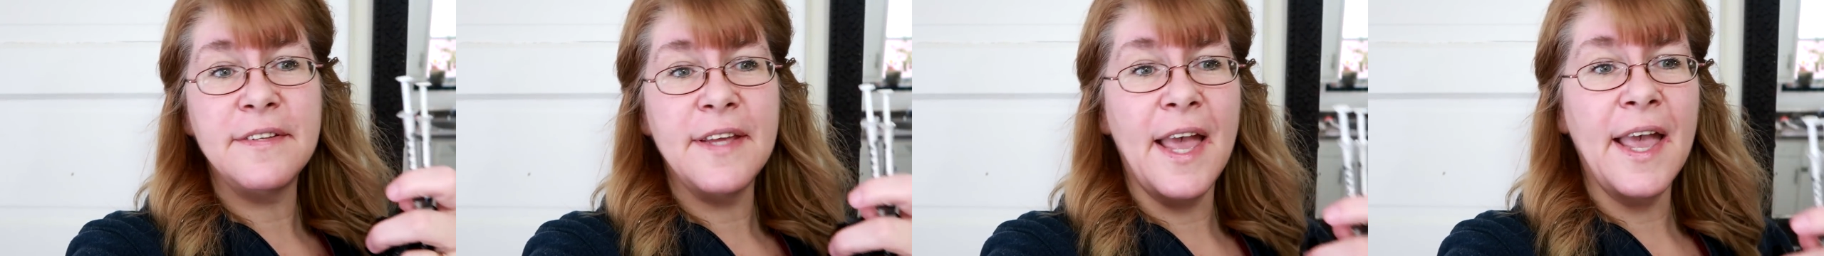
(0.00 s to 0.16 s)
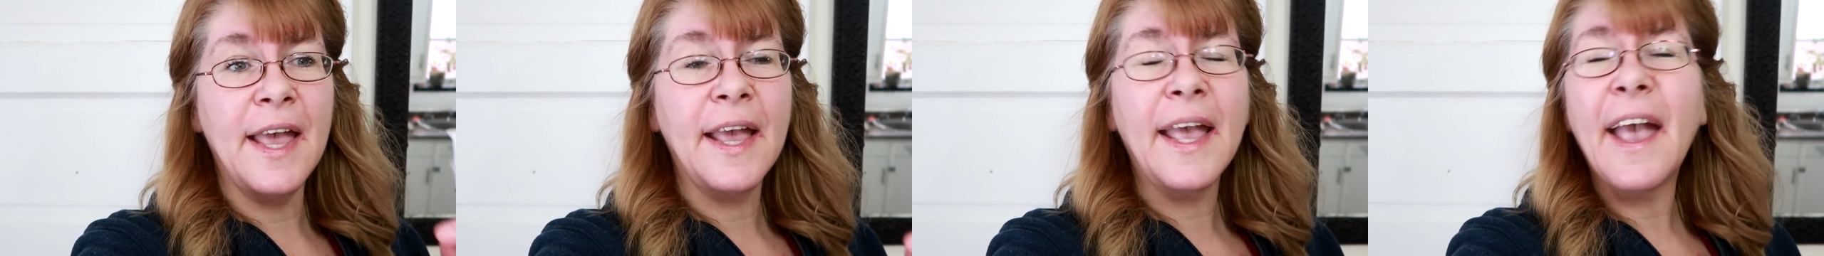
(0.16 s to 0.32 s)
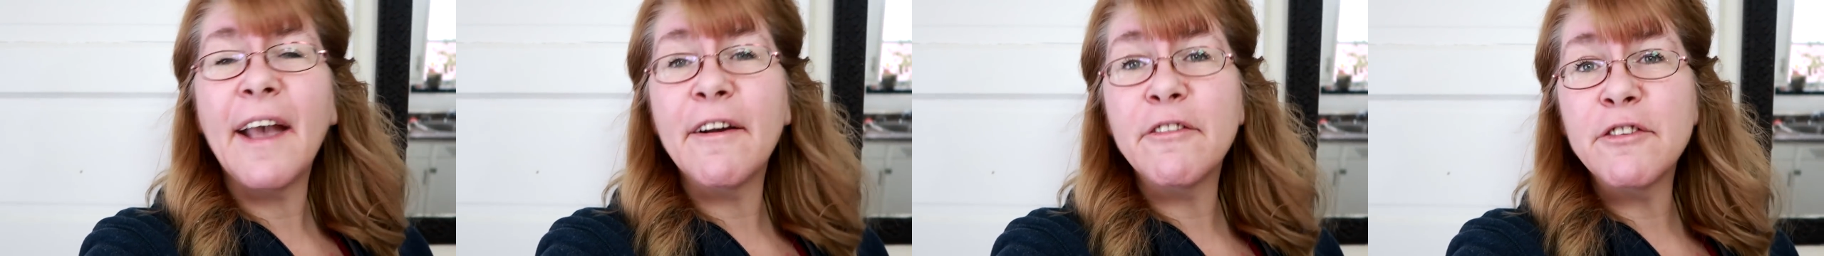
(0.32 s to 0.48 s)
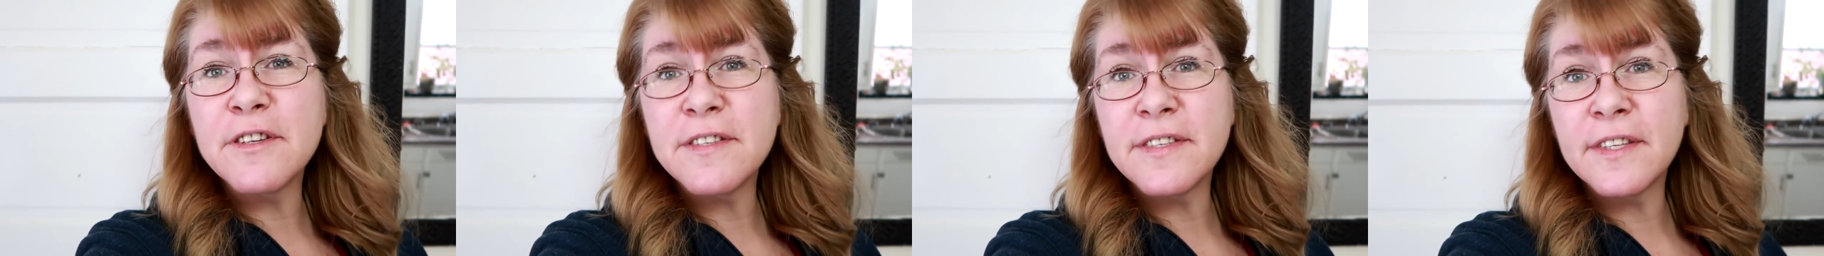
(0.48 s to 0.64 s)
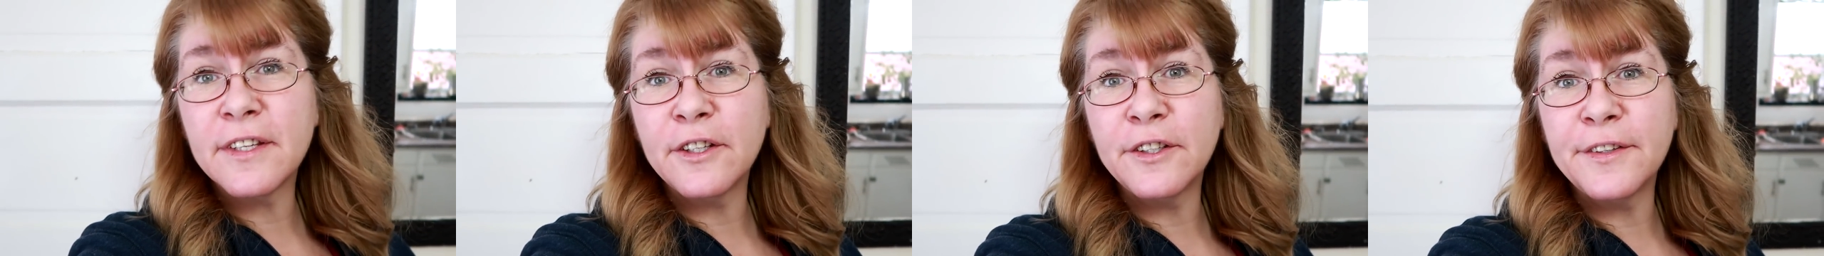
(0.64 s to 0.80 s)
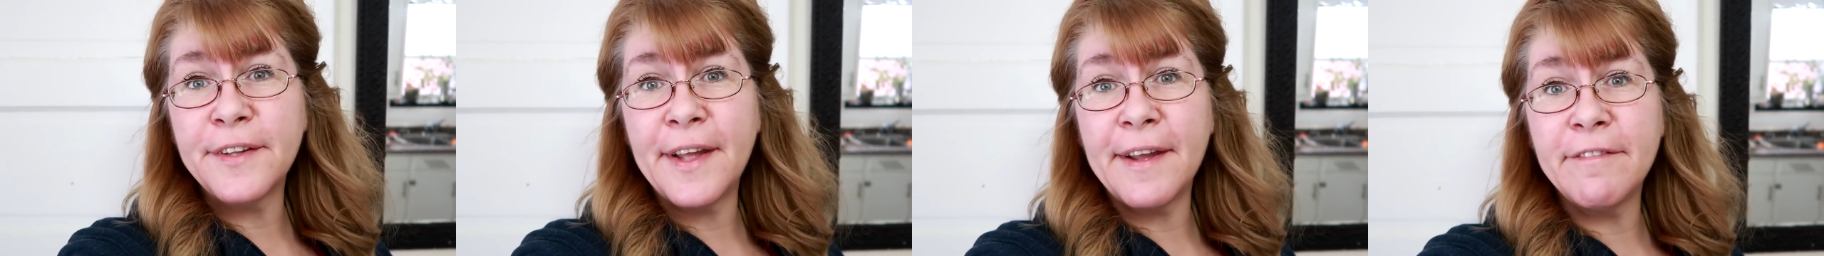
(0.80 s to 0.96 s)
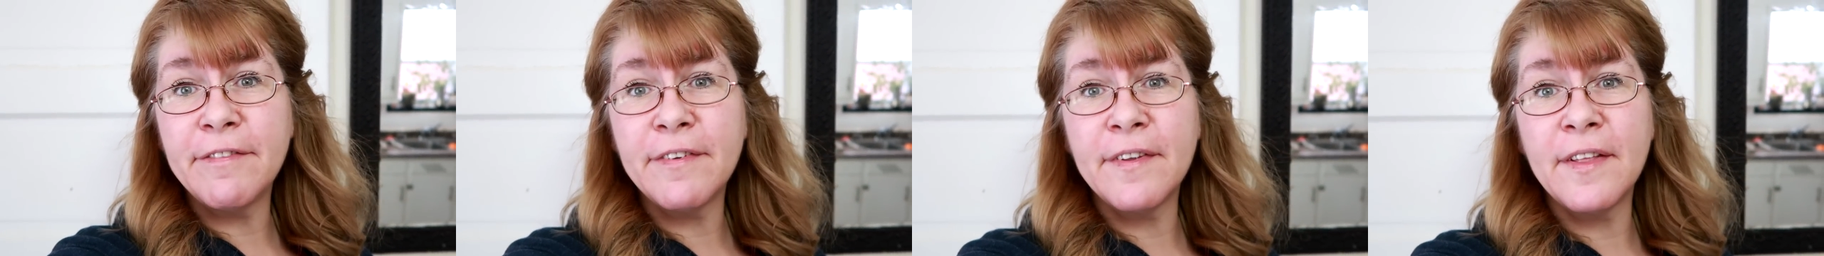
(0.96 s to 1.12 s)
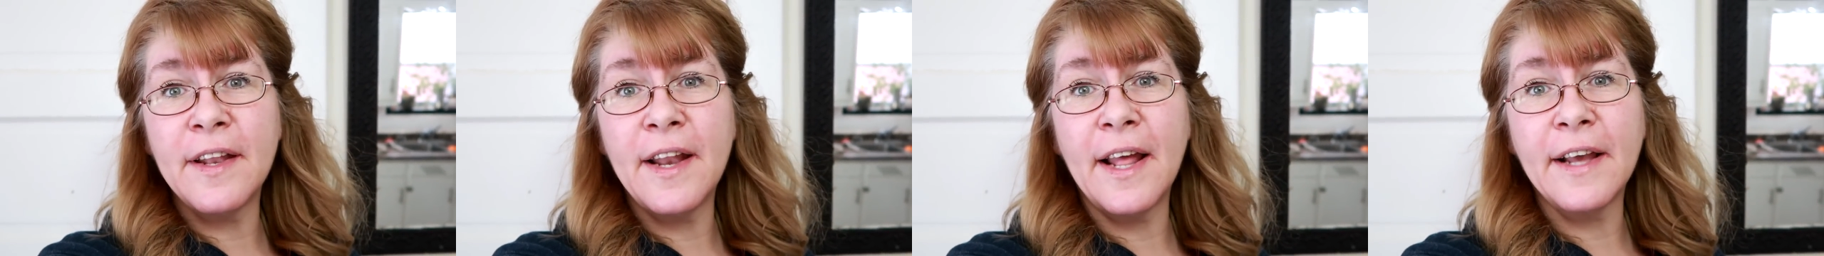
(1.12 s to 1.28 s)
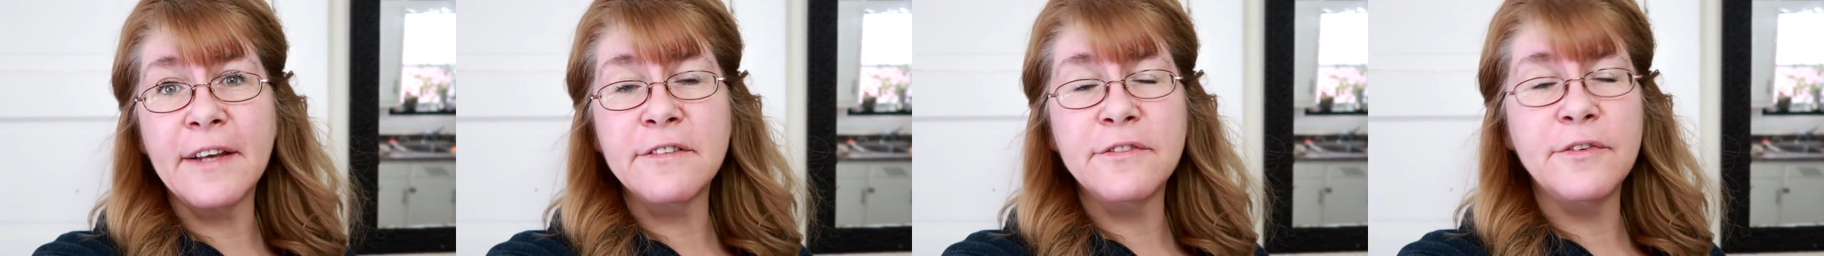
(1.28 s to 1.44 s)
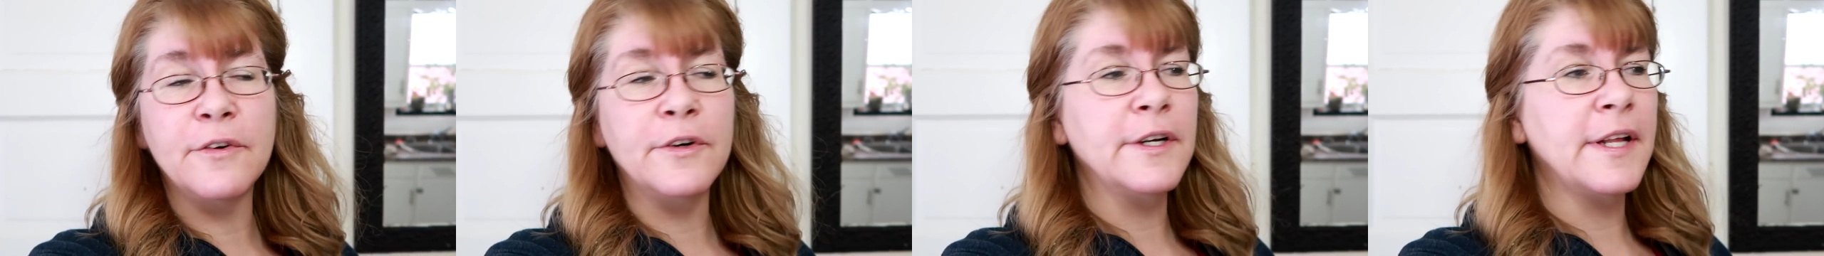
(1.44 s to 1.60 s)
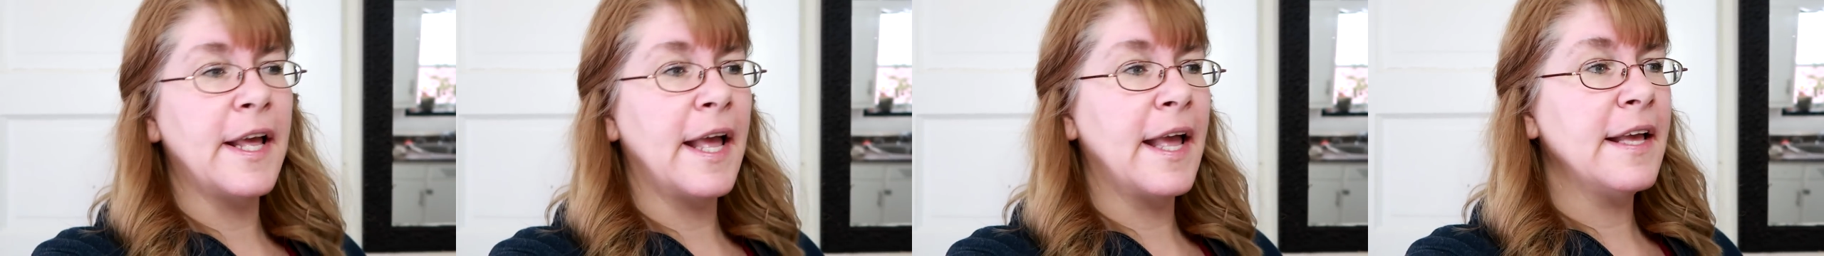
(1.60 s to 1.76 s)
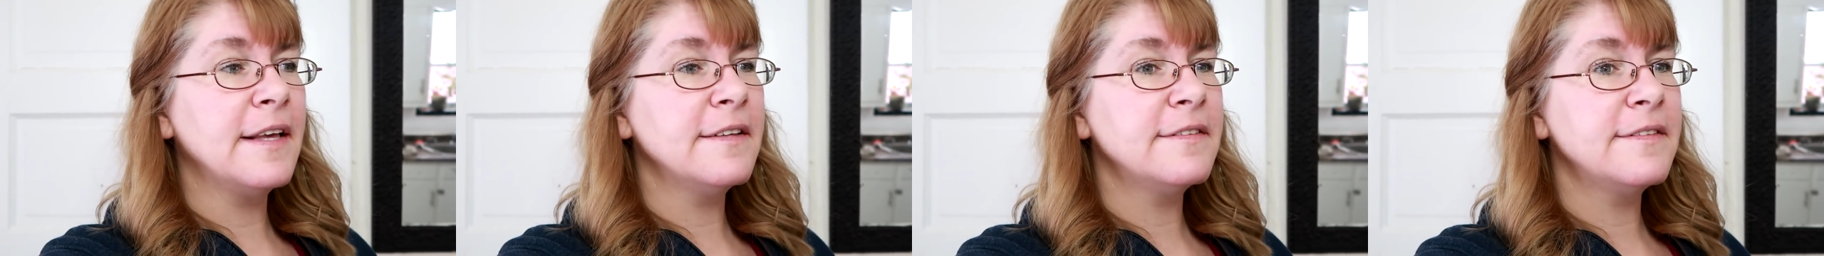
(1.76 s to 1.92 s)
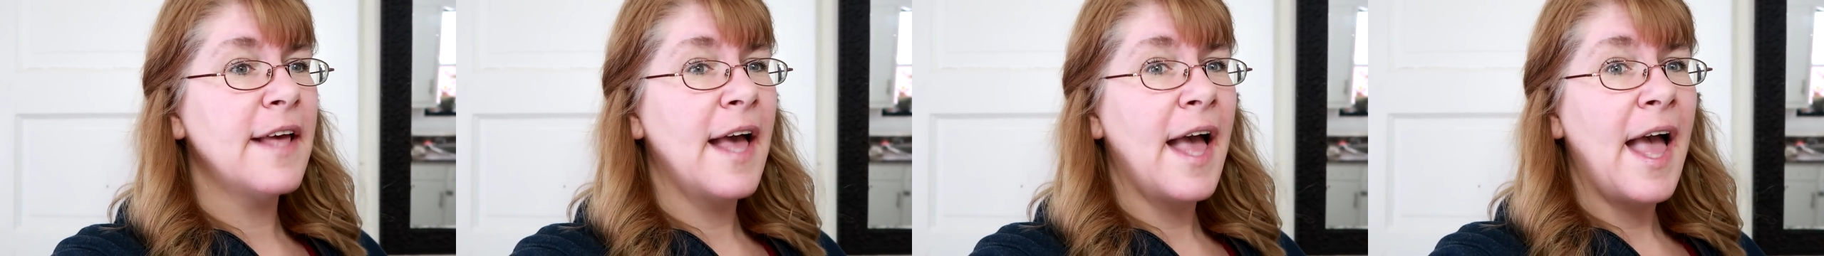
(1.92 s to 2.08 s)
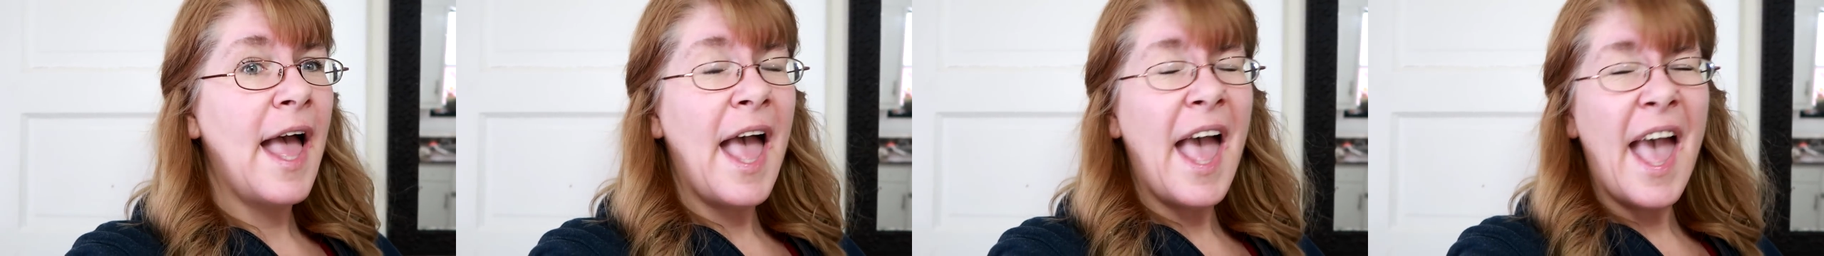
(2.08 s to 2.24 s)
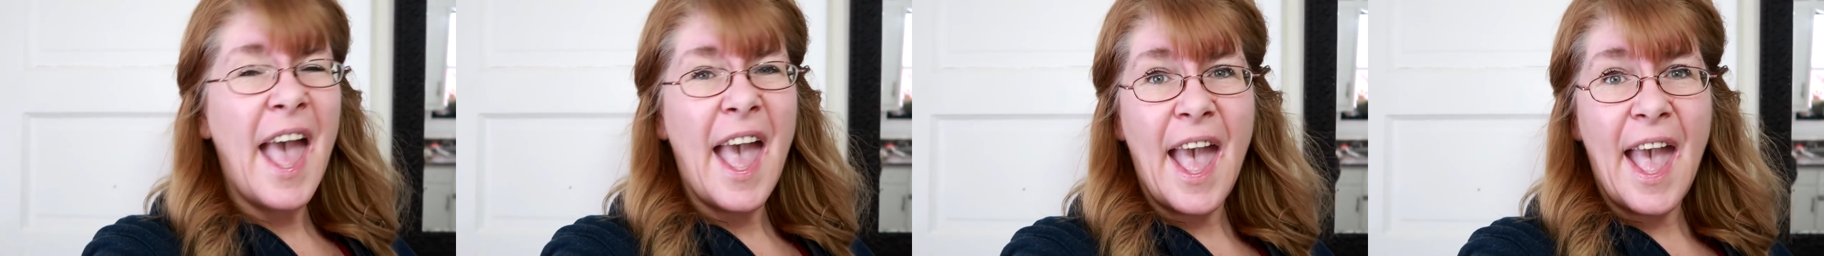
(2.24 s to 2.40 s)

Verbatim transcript: to take every single day for the next four days.